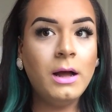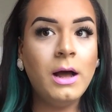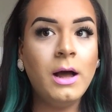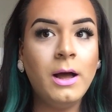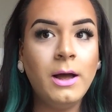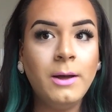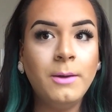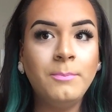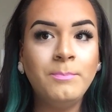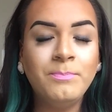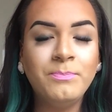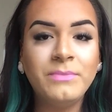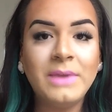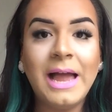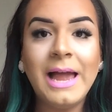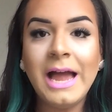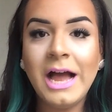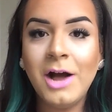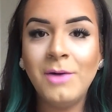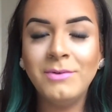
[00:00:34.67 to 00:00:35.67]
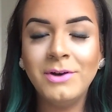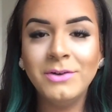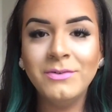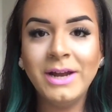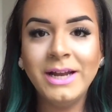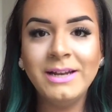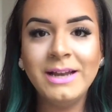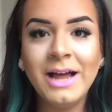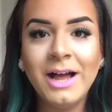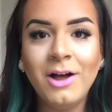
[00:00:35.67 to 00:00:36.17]
I have on
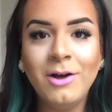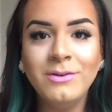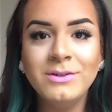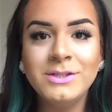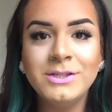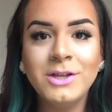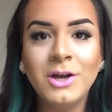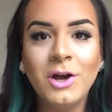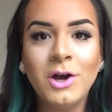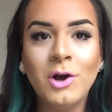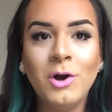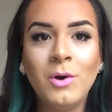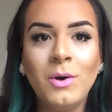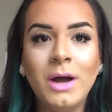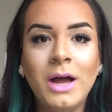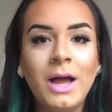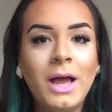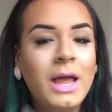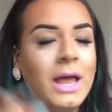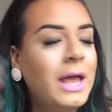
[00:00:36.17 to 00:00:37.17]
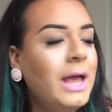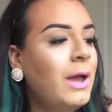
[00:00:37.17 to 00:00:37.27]
right now. So